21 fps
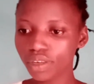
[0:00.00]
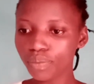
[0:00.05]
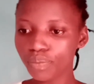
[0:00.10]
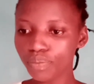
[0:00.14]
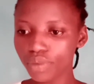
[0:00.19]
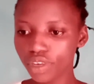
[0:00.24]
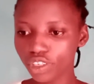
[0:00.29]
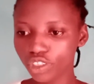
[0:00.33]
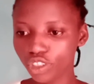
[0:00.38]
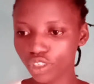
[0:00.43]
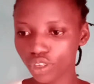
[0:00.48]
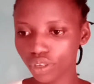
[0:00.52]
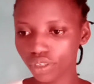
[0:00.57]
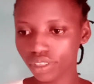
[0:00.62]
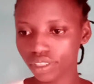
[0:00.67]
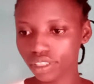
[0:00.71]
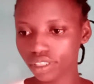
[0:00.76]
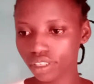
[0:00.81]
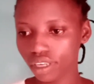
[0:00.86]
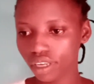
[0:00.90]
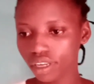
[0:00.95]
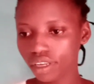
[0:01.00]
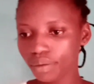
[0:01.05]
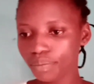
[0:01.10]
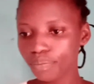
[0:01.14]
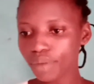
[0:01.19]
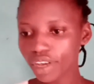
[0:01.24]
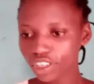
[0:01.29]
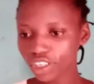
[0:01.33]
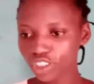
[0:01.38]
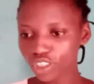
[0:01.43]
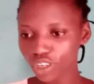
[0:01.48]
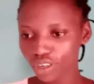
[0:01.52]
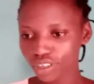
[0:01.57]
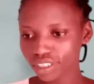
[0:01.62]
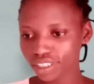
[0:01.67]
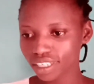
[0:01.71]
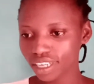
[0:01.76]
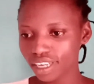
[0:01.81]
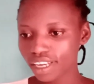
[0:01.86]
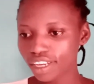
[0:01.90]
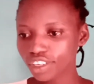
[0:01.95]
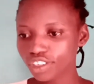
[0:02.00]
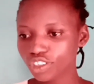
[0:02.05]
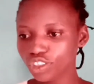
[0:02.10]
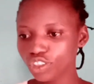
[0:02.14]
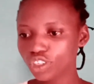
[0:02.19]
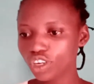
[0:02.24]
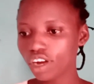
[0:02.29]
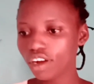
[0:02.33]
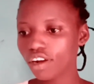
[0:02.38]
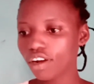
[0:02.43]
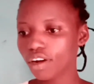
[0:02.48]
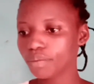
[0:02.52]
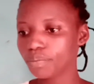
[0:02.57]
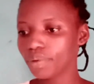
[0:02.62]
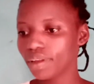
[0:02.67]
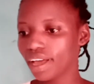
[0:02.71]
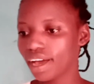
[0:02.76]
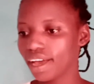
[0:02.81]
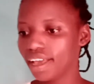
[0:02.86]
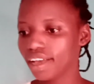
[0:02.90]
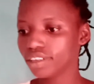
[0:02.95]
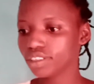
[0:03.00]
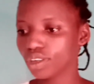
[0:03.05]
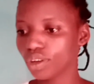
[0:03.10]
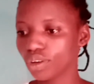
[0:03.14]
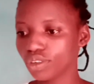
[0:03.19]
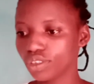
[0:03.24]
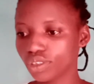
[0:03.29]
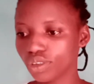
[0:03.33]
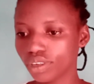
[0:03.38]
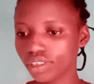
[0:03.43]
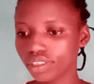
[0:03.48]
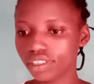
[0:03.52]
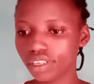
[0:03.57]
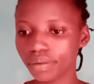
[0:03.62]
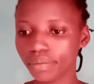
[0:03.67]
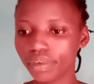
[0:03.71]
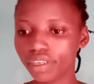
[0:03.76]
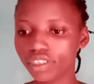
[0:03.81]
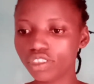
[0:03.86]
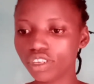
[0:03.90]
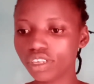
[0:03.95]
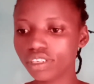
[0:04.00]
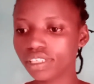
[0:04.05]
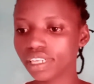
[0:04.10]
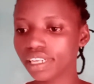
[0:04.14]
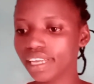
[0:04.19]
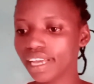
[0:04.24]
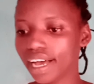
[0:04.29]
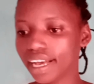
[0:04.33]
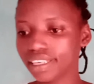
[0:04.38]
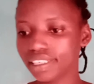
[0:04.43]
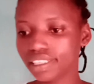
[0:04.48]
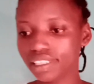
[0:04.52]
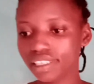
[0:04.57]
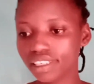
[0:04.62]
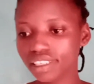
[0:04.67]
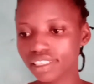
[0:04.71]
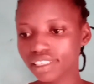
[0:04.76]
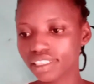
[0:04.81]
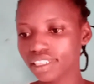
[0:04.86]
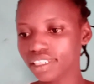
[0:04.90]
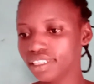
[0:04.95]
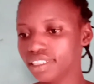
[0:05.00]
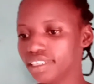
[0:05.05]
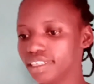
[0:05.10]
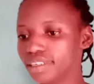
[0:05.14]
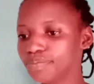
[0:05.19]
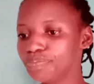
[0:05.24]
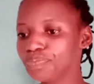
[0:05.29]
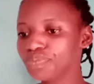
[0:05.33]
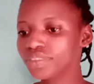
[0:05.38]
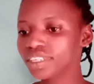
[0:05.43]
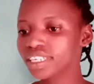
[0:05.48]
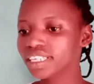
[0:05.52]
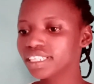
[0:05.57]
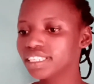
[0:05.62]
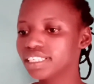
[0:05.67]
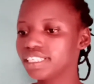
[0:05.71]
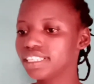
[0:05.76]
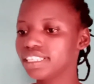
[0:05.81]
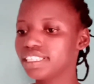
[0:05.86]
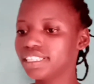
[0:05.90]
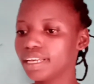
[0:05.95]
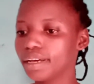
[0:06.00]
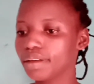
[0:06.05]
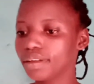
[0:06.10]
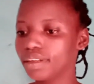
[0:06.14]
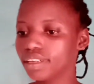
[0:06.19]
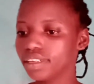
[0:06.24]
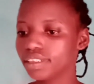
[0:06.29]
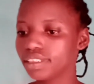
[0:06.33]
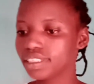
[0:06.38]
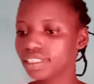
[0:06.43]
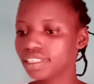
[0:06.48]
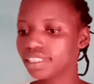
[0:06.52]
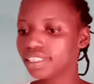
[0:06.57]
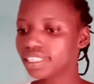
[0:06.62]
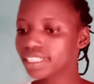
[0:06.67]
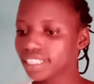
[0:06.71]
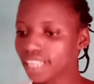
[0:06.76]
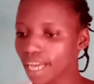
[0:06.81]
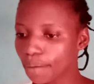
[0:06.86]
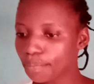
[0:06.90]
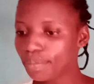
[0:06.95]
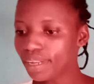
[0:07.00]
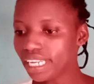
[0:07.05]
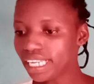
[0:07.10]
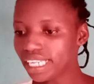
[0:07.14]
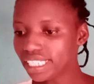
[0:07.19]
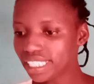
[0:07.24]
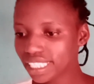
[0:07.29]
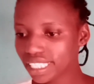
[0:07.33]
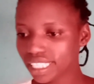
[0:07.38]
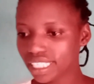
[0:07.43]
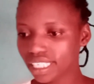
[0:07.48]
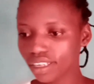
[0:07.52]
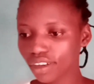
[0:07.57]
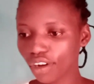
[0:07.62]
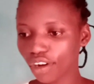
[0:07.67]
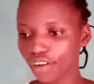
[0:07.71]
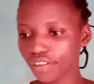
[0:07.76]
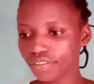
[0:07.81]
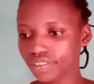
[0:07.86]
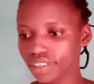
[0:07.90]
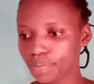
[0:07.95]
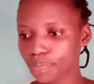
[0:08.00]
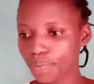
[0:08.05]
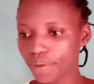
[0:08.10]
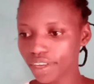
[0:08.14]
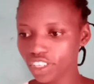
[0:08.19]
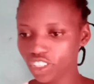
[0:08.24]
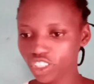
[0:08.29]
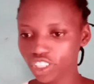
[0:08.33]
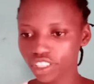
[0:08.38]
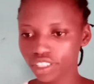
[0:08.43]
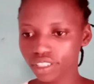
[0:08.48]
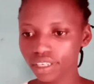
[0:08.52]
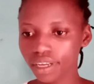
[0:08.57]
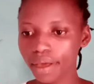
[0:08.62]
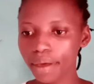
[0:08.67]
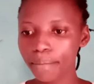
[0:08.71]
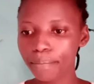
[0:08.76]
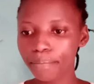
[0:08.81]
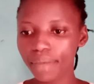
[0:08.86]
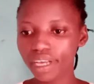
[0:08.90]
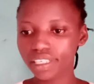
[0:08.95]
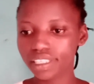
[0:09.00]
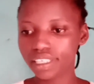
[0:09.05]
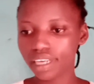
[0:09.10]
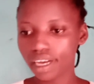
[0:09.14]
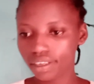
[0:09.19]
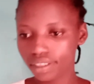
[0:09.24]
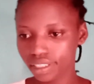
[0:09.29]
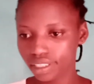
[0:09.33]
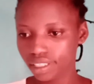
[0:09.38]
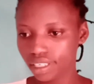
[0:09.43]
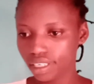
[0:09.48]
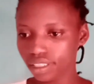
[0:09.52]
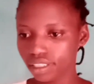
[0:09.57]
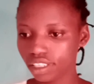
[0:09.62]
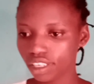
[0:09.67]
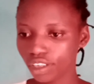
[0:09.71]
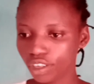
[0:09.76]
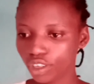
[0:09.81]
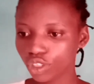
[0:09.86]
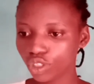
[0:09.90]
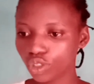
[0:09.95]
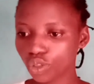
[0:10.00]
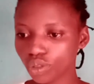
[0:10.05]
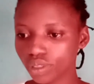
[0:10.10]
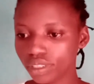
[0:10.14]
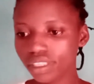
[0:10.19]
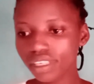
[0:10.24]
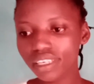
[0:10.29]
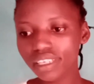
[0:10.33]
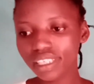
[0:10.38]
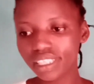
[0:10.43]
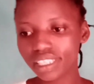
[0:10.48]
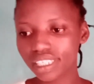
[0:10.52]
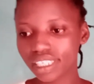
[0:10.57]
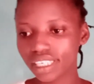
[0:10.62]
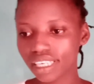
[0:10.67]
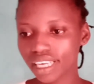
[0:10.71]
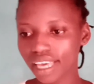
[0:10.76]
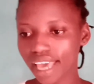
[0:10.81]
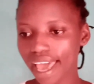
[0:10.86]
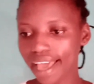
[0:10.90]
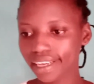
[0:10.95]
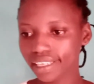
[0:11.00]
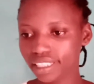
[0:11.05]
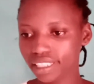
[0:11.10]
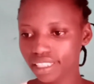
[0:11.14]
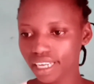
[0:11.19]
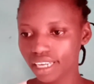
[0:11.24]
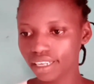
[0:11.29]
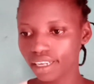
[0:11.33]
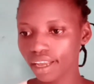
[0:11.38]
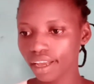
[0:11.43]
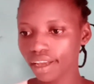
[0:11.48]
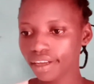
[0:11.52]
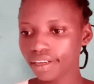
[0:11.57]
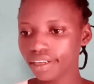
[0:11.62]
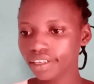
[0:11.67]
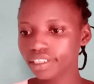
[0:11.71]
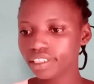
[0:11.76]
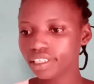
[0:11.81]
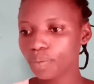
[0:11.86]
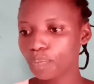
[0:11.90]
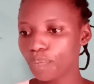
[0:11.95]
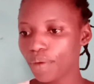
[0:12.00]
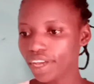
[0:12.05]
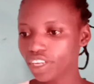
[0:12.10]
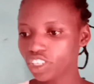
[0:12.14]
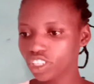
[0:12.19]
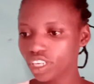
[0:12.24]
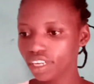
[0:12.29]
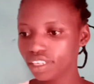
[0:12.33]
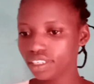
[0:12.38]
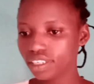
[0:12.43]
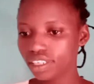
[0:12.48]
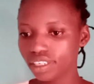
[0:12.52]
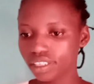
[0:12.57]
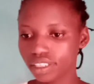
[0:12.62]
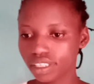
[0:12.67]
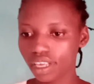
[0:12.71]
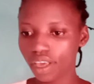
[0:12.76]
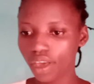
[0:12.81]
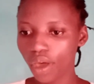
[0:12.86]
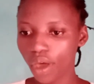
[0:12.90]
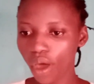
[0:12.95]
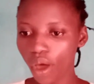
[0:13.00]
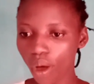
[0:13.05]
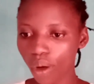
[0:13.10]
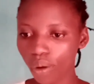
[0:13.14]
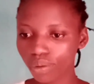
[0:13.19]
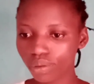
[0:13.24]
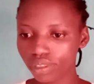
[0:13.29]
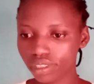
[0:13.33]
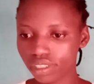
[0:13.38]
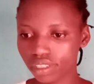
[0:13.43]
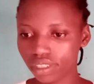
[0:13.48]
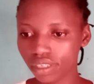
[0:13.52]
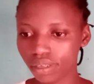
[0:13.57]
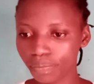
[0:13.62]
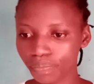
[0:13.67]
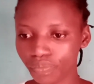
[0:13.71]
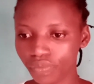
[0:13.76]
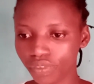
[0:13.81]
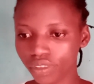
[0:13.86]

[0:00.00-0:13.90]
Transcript: measures. Drug compliance also tremendously assists in the stability of the patient mental state. To this extent, the patient is health